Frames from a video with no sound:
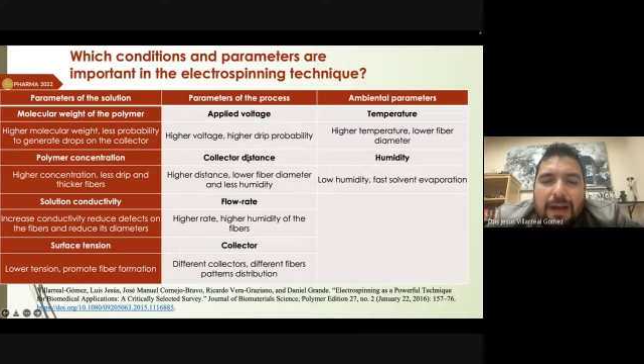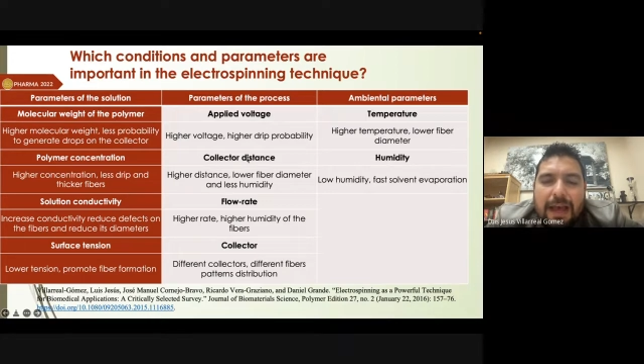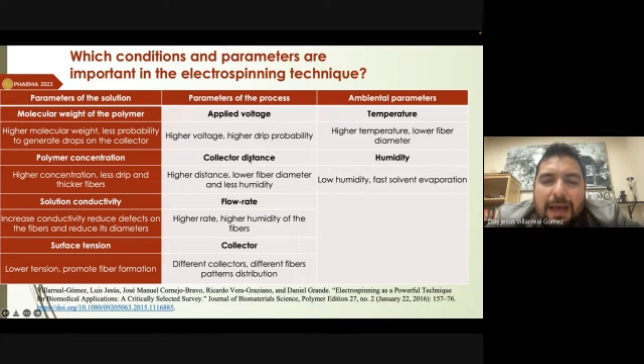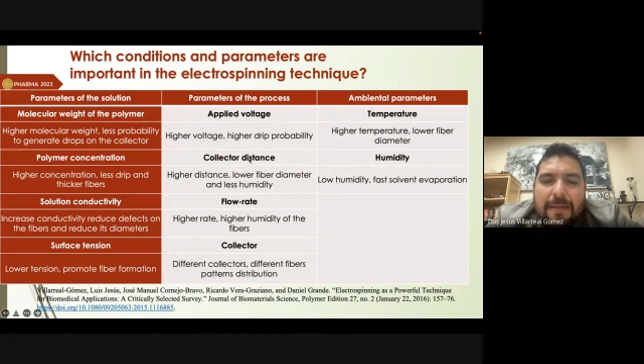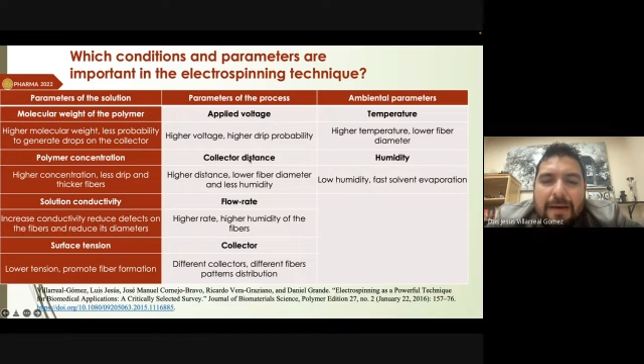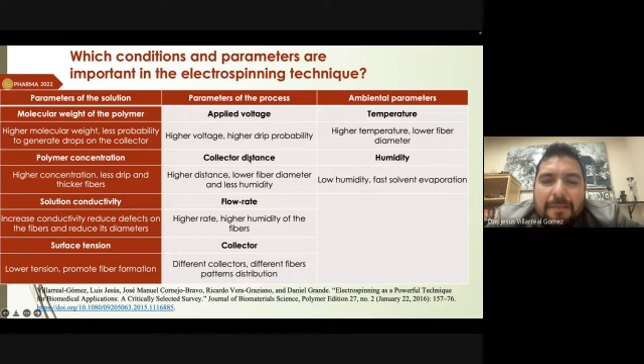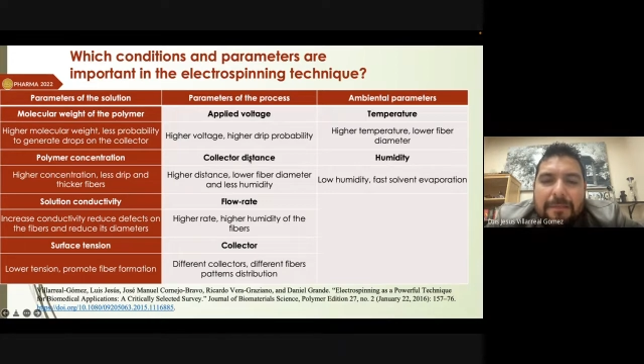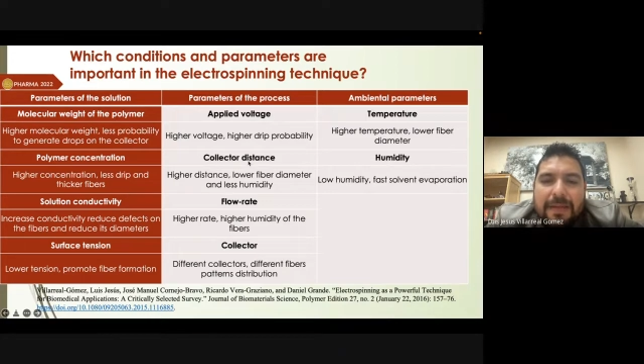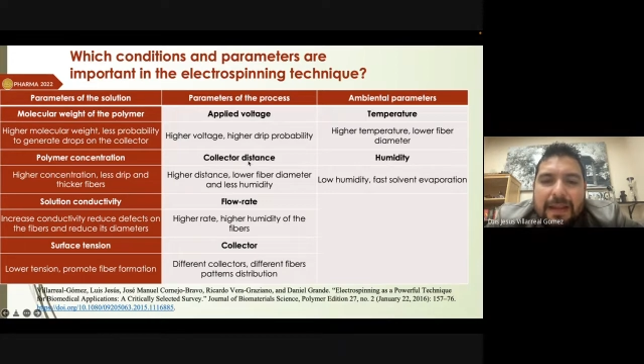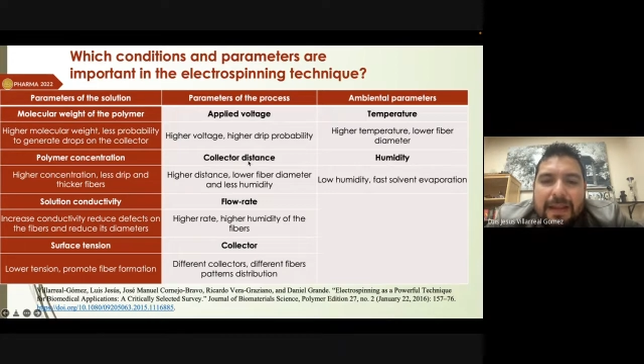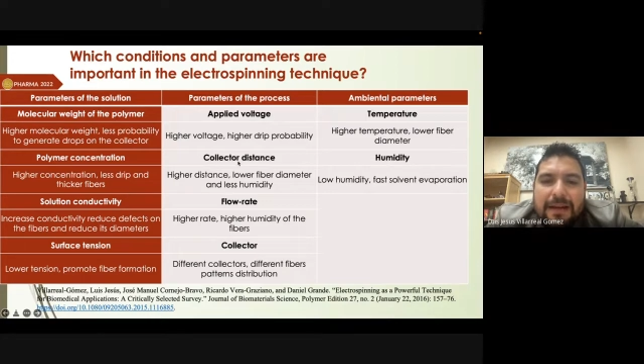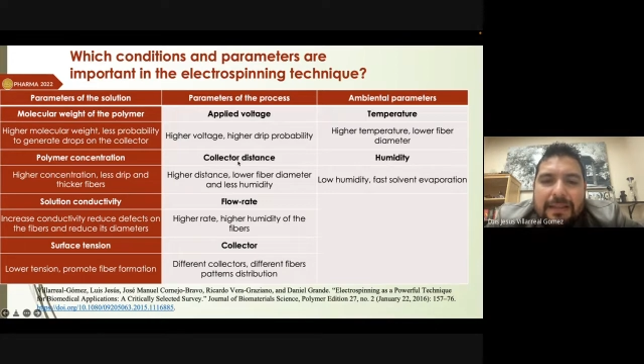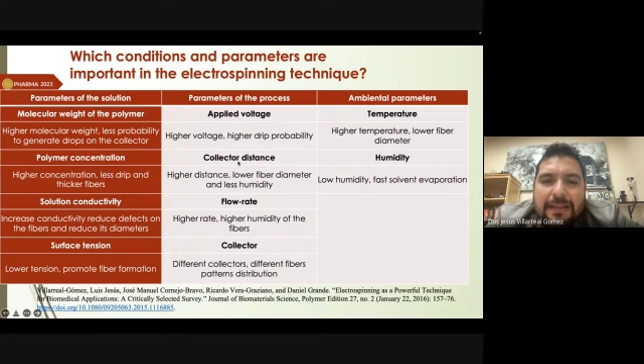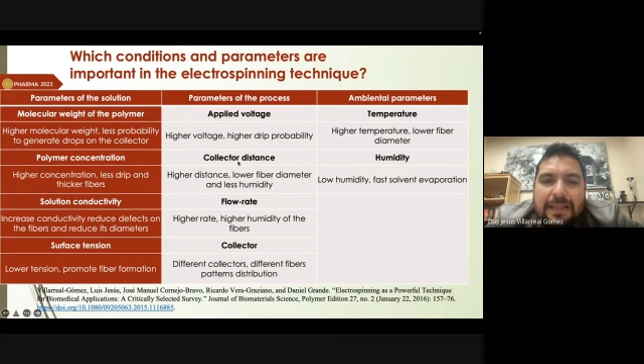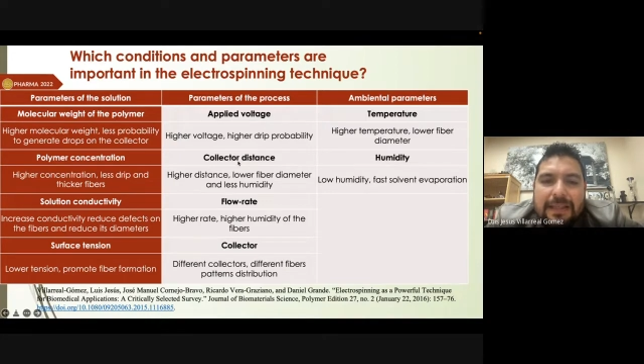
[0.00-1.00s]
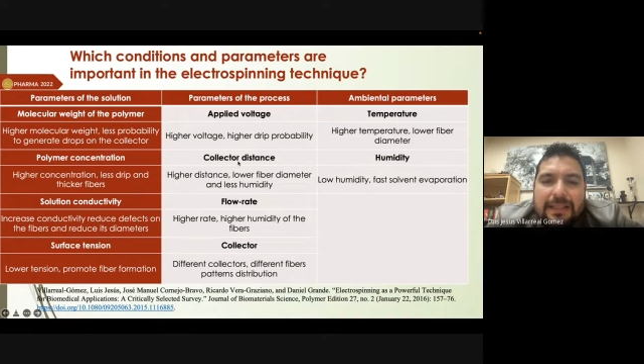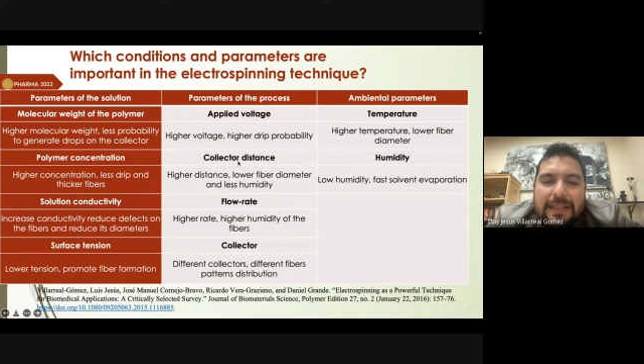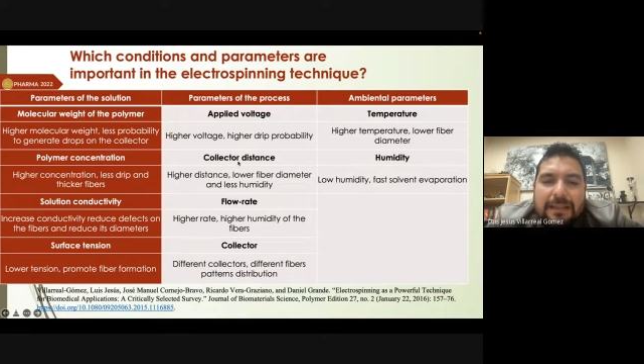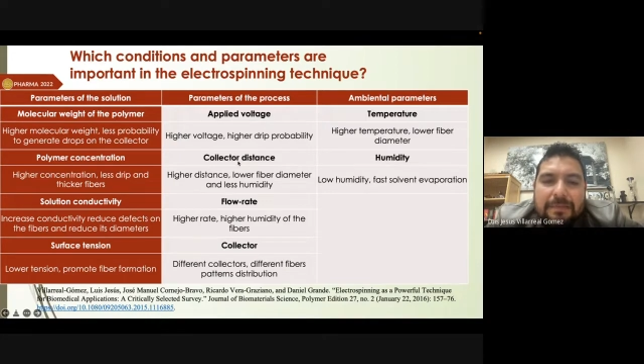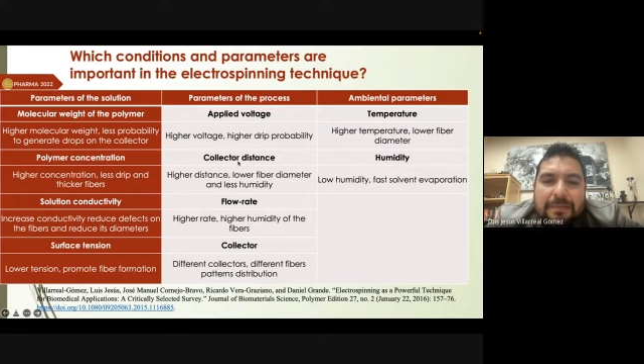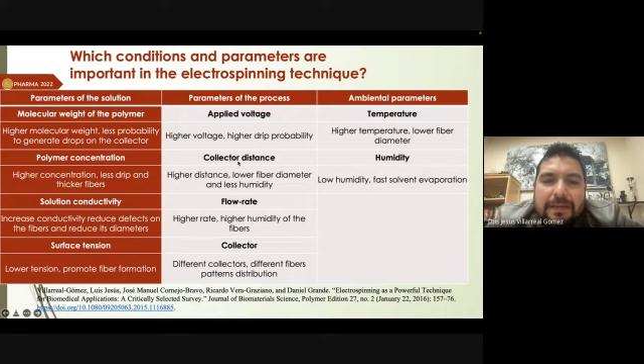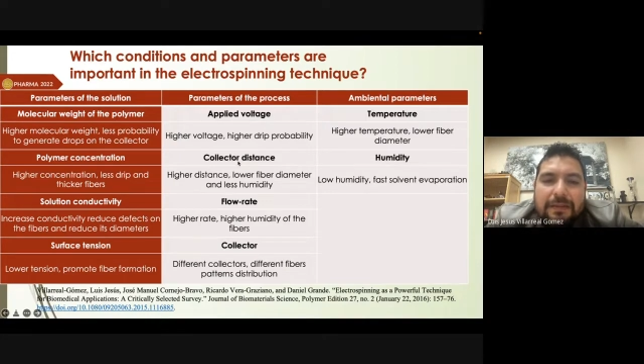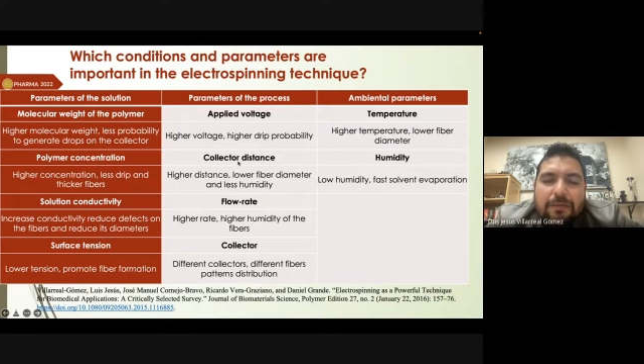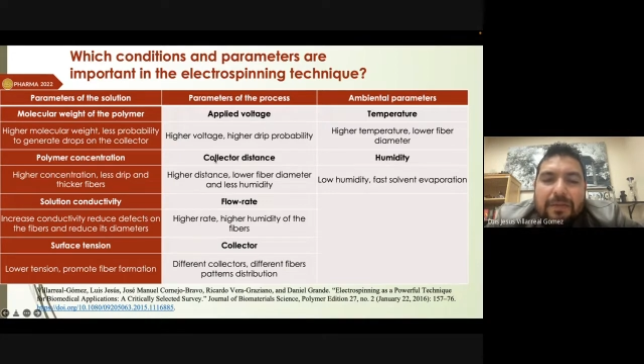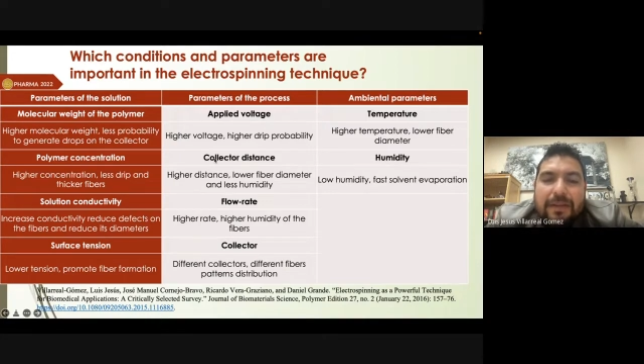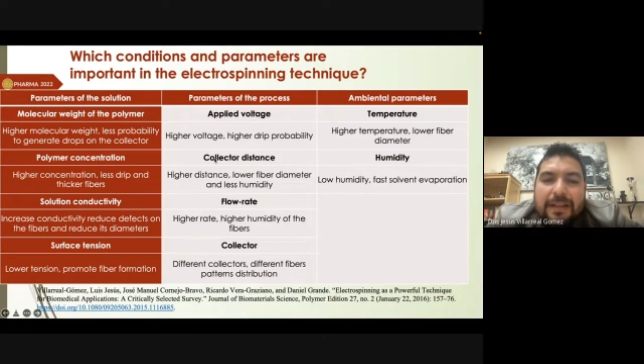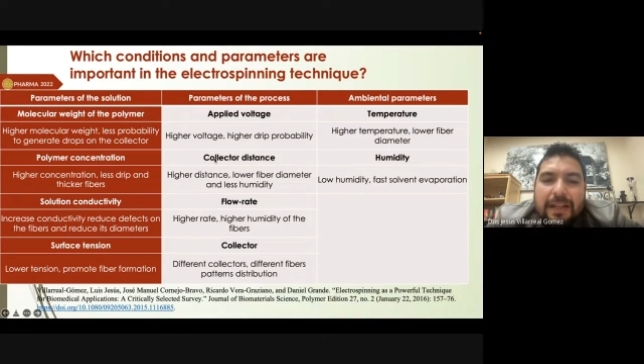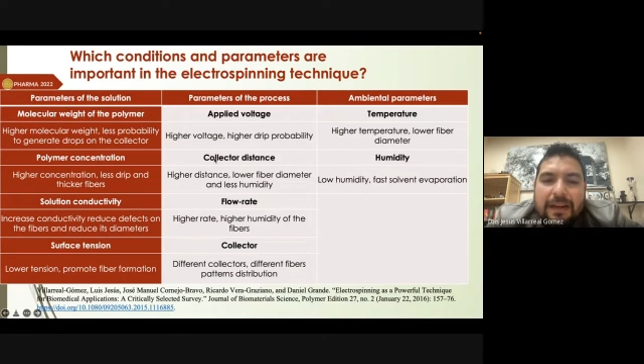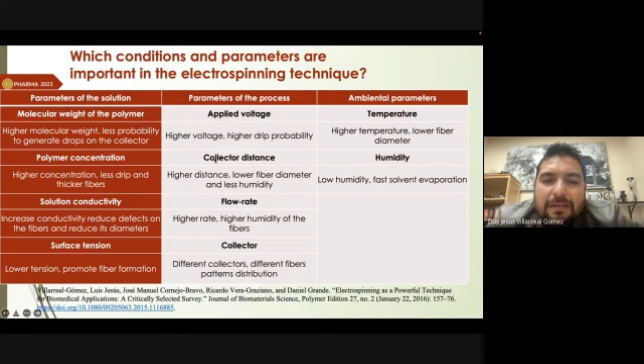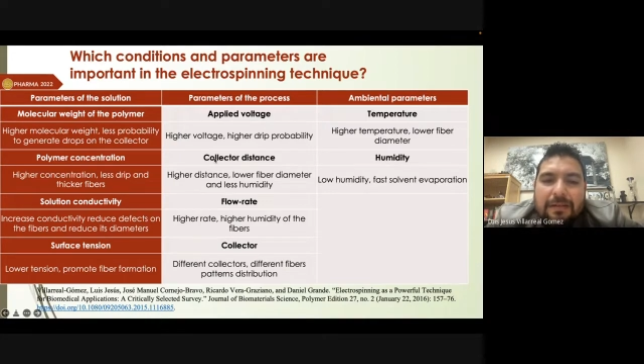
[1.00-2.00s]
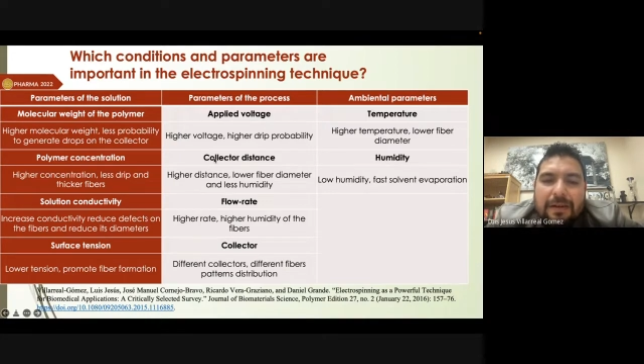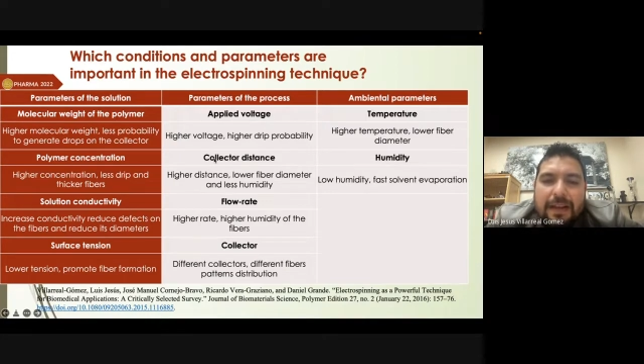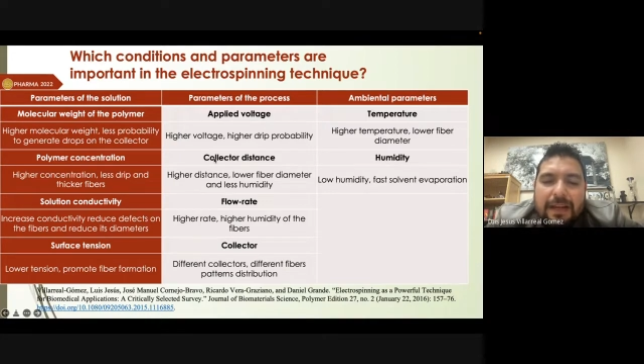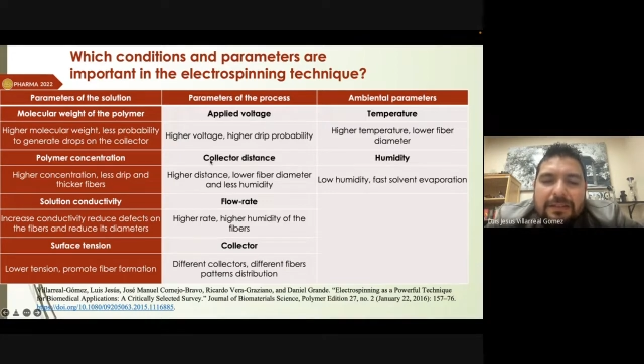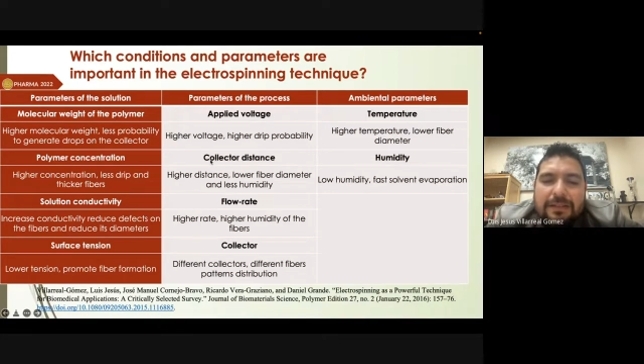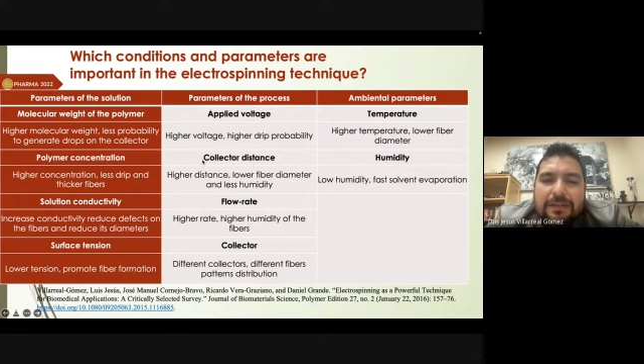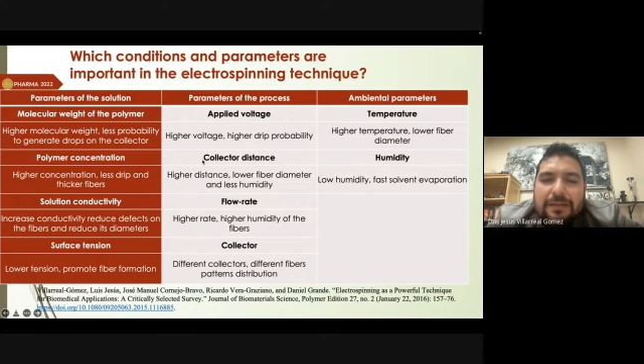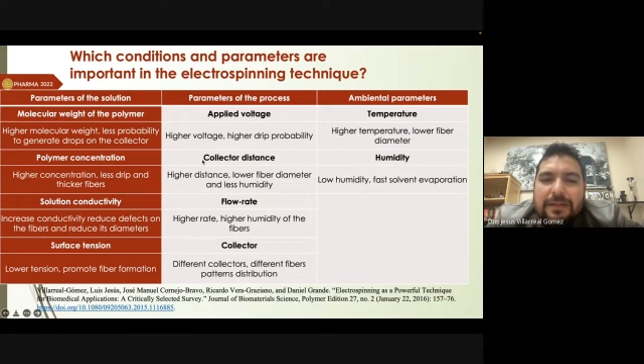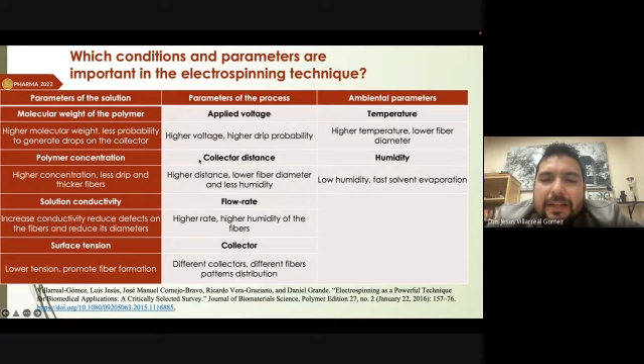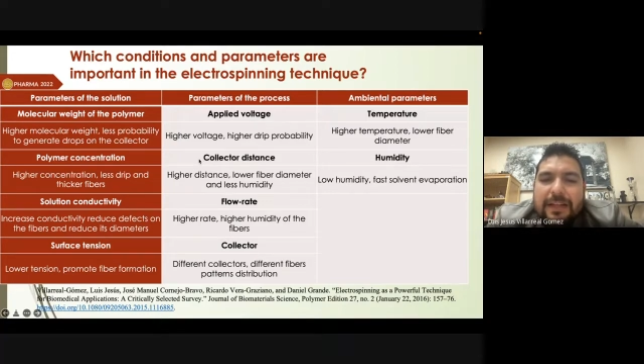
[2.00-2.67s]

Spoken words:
have a bigger distance between the collector